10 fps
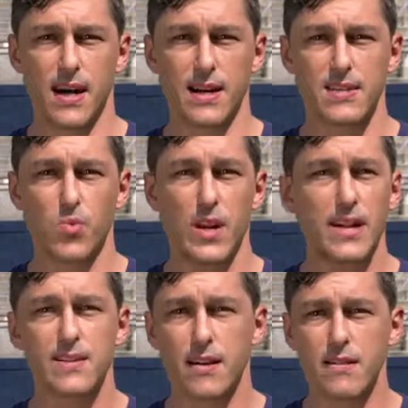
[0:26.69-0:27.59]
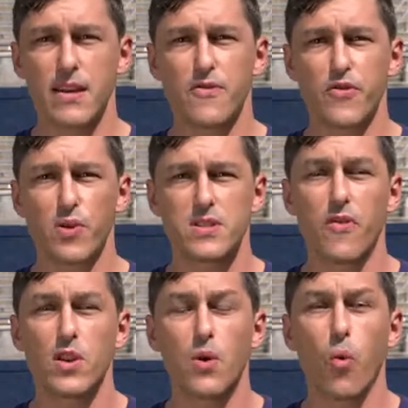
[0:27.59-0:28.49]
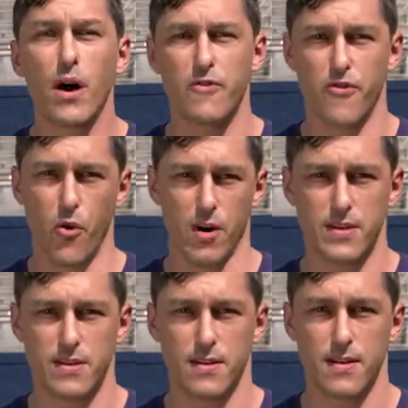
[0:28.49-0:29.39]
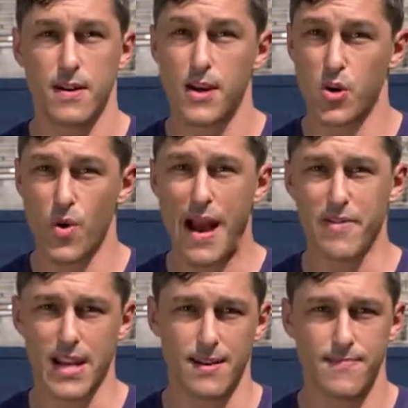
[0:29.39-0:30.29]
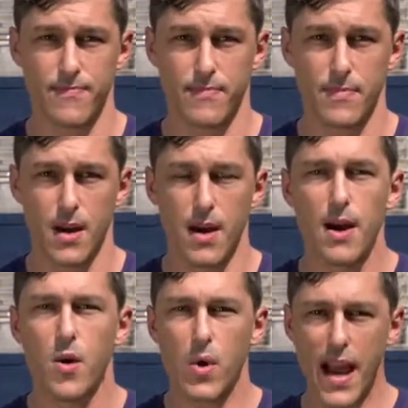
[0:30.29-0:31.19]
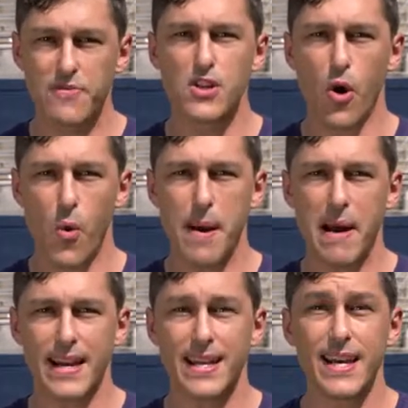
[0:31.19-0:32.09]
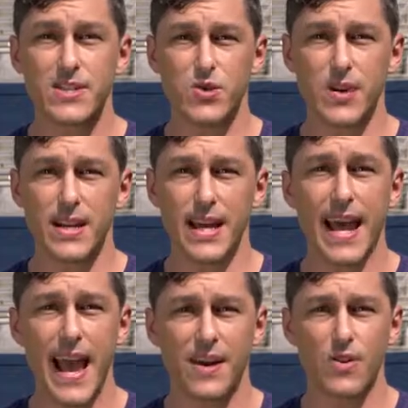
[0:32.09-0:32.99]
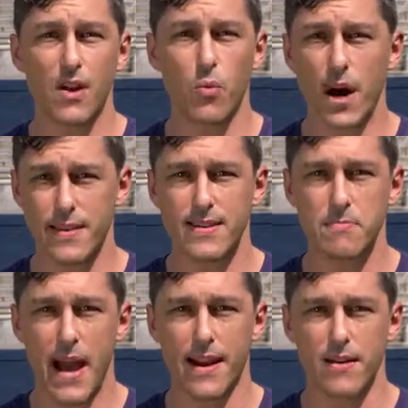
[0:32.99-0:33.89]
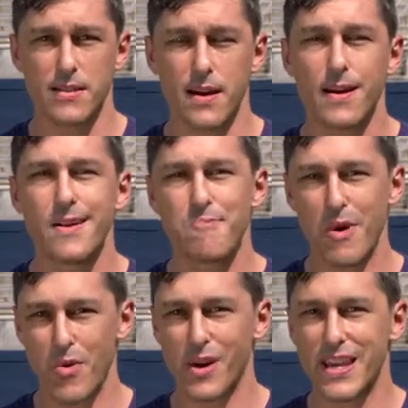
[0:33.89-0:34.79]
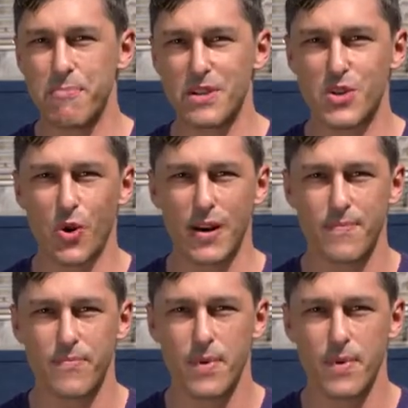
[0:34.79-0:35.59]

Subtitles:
does when it is under the influence of only one force, gravity. We have to go way back in history to get a handle on why this matters, but we'll keep it short.